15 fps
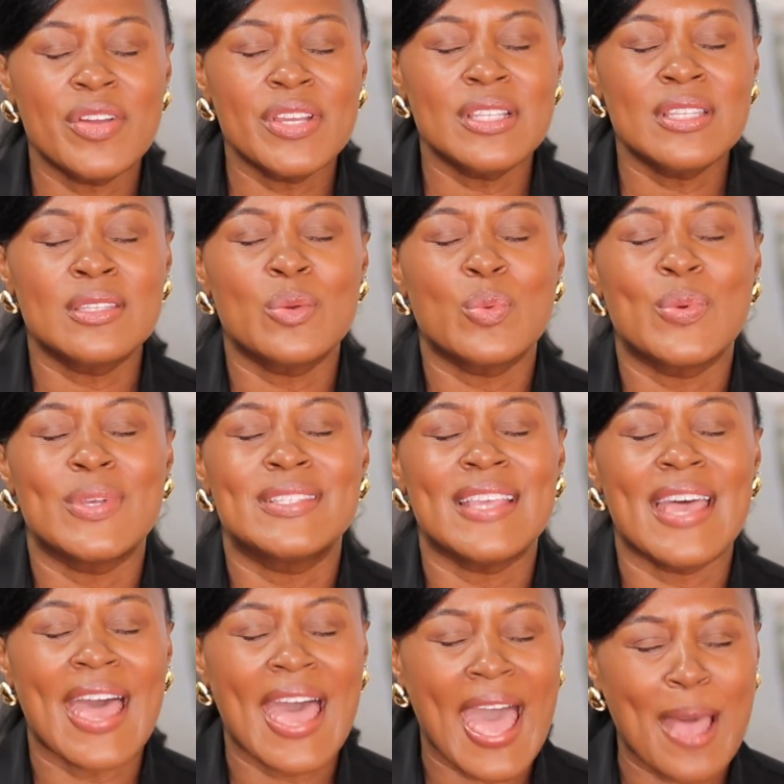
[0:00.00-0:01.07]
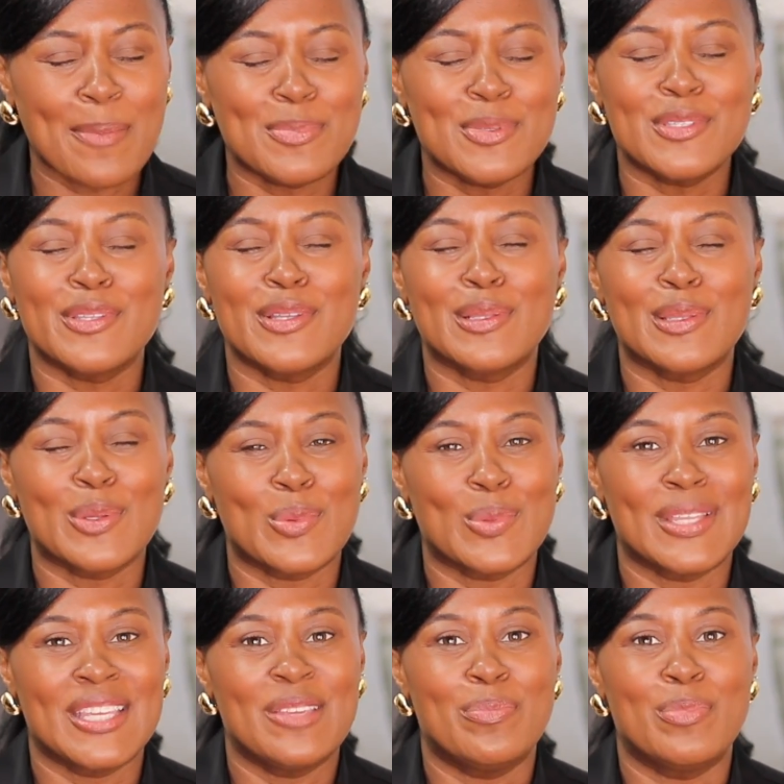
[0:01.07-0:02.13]
Harrods was
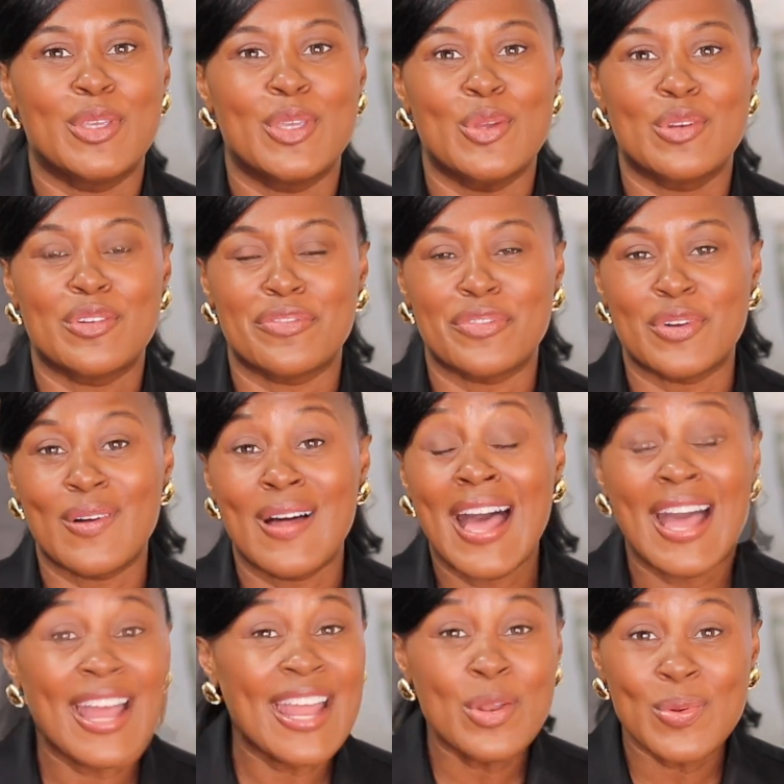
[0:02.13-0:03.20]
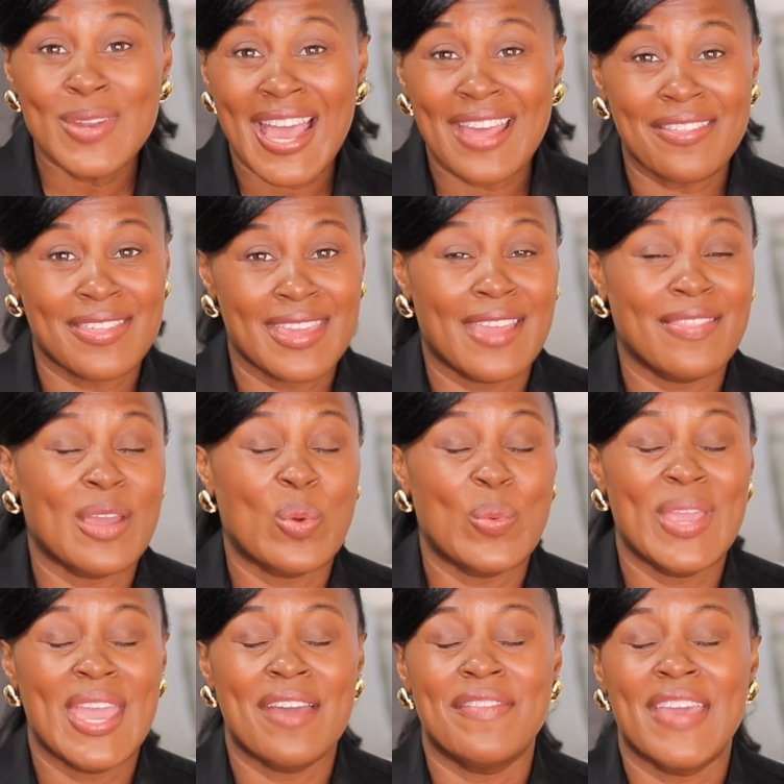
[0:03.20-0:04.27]
absolutely beautiful. I do not think that
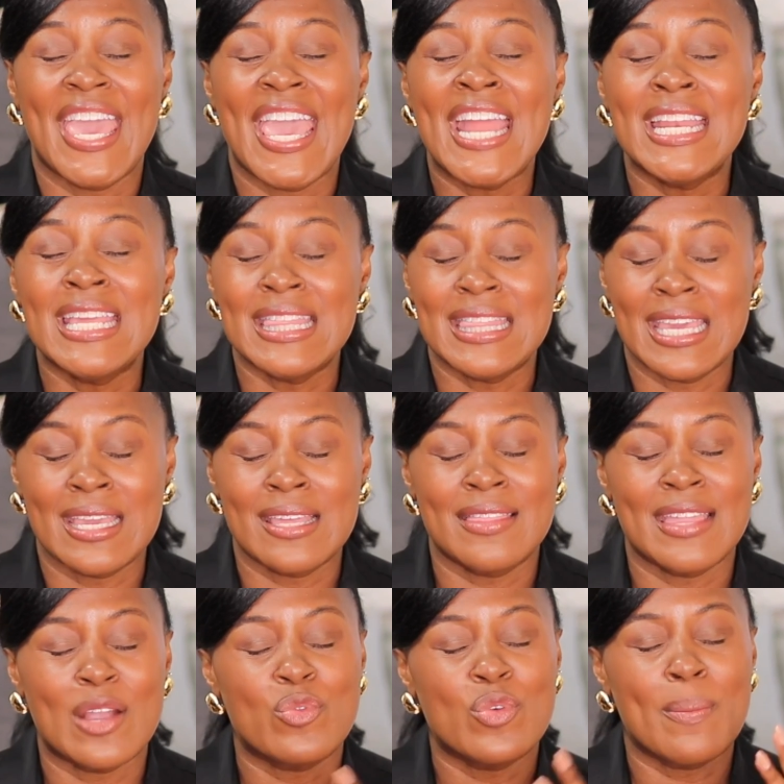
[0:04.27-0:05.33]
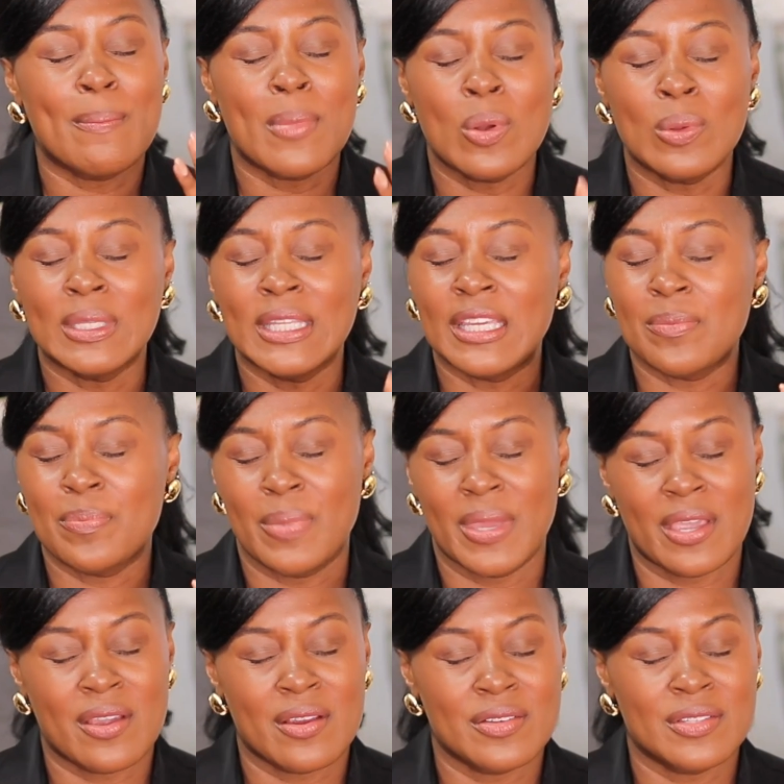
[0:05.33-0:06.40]
we have anything that remotely
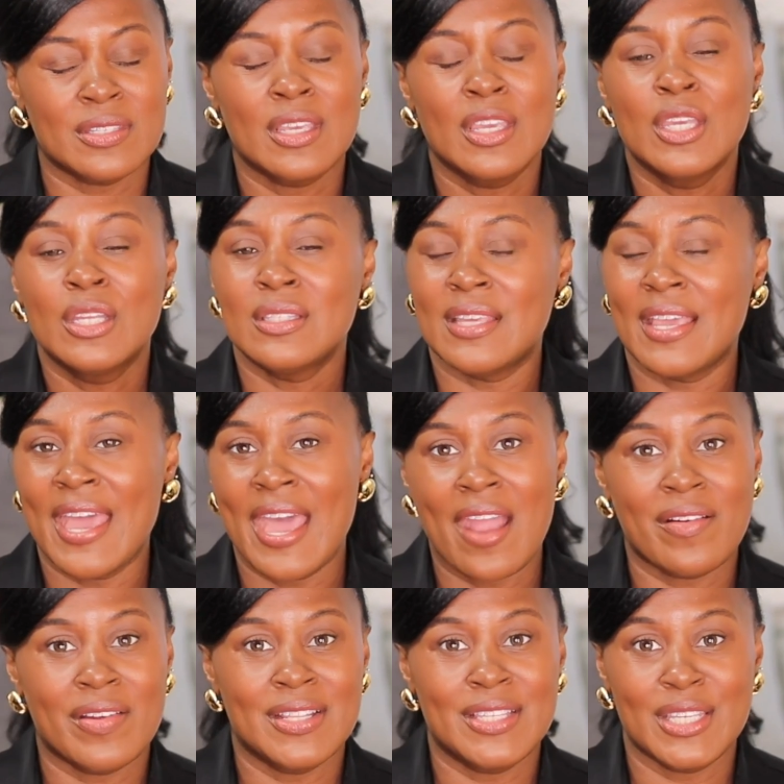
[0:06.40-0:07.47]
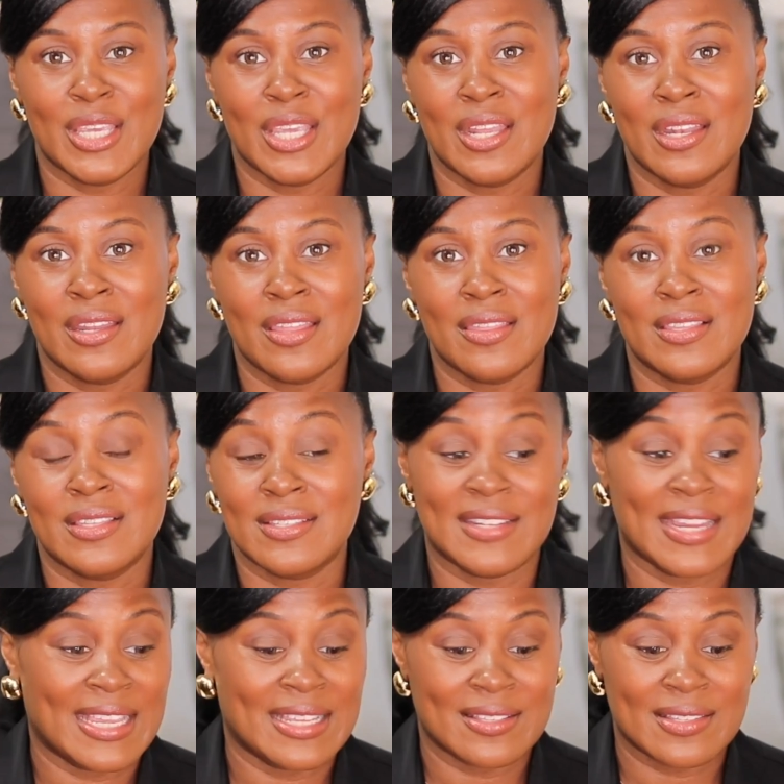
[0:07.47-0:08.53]
compares to Harrods in the
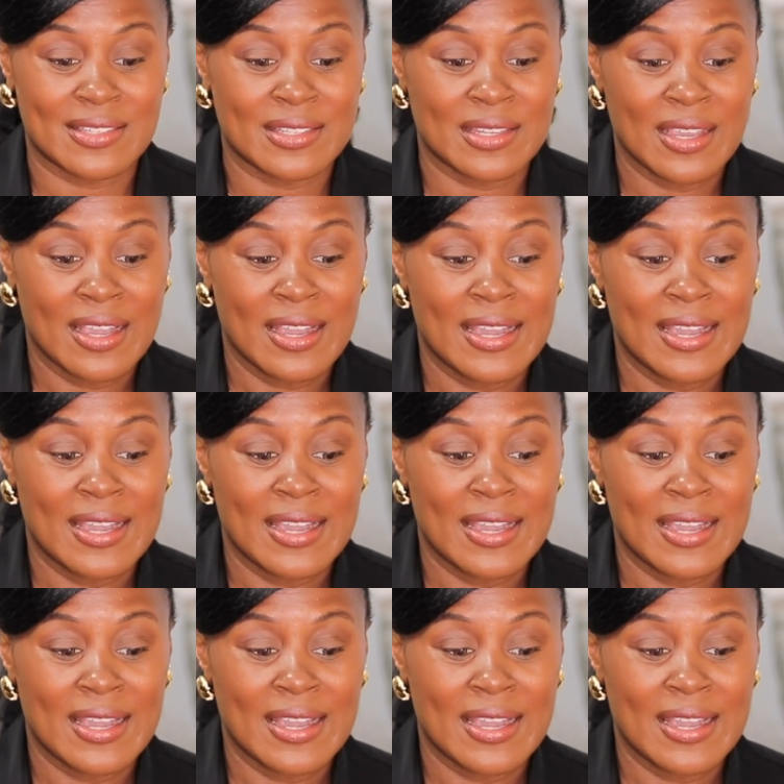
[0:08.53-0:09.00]
States.